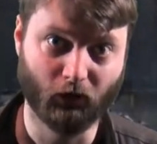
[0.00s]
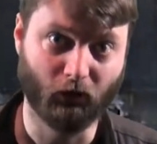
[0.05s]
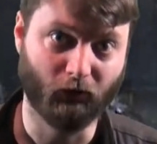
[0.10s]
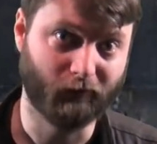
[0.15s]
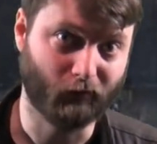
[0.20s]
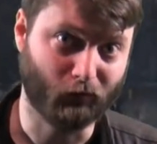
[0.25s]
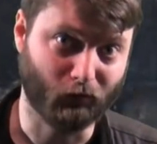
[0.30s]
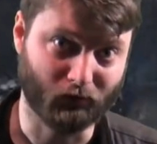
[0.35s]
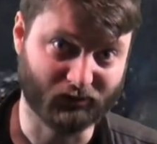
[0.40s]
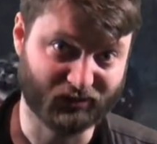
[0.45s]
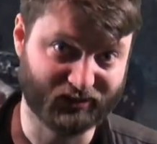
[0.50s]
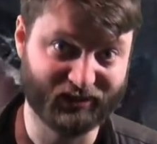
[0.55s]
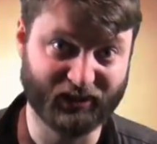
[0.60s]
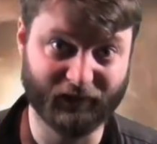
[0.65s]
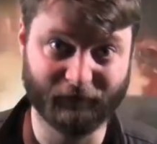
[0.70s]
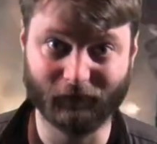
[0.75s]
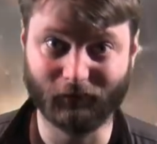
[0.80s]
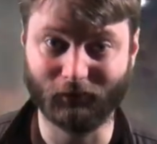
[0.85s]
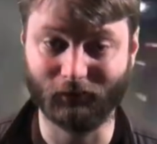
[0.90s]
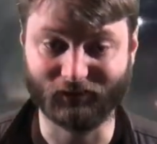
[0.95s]
Of course,
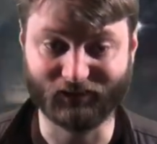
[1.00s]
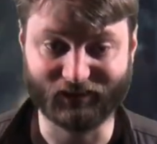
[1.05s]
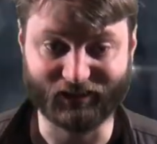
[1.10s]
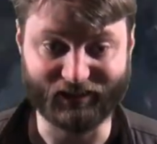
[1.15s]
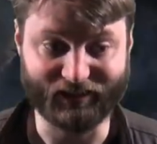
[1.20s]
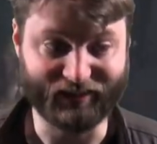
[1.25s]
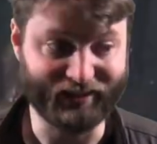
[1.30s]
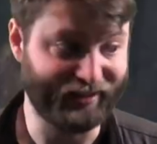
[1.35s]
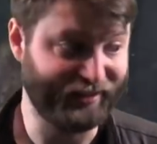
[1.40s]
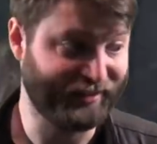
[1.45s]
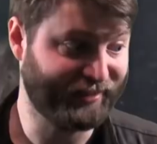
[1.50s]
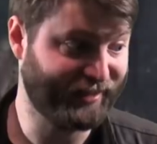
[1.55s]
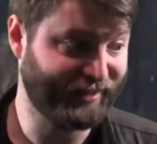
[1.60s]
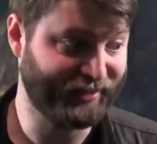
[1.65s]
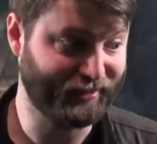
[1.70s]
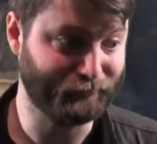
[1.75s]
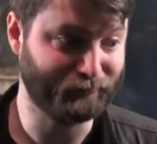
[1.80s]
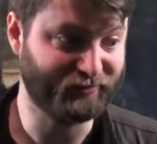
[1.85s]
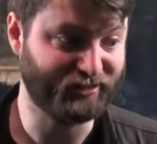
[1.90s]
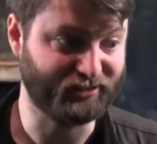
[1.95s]
difficulty in
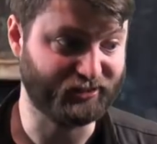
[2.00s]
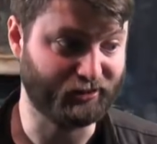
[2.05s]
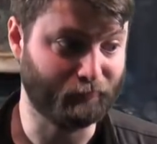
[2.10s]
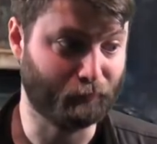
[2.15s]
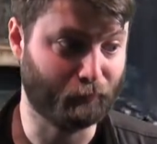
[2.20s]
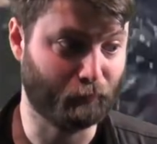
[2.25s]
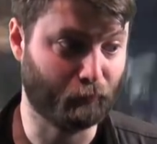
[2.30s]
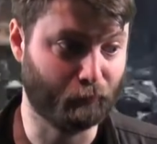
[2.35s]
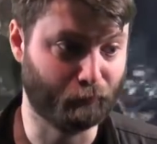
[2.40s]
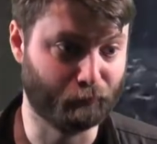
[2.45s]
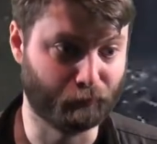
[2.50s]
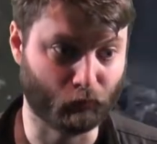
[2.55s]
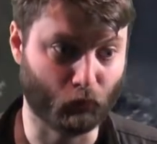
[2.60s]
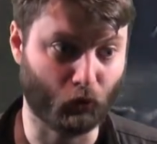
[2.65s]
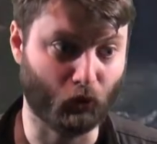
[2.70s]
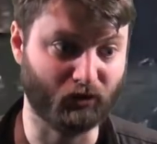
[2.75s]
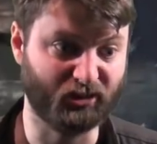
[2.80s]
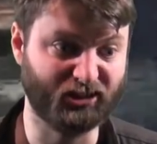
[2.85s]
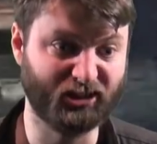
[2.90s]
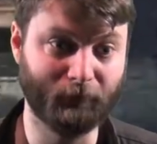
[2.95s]
games is a
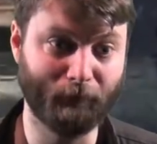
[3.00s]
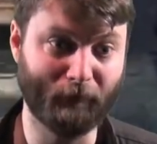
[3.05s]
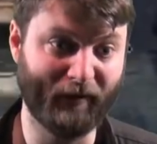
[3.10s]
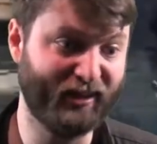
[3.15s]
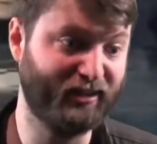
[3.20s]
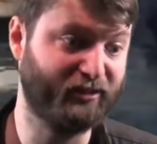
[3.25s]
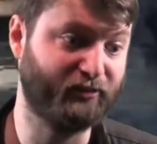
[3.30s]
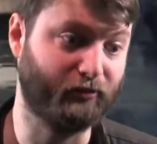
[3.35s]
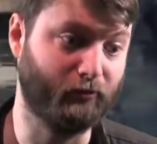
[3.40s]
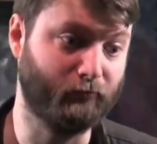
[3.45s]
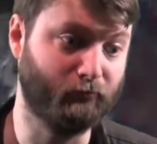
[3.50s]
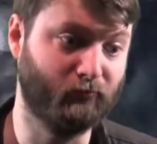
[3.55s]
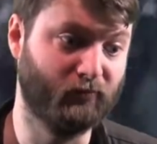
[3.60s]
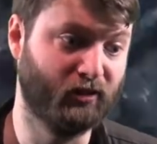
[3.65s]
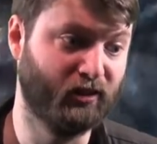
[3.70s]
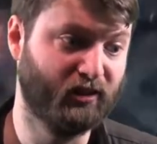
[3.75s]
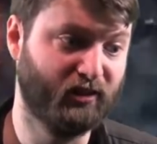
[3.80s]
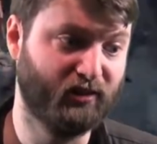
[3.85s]
broad spectrum,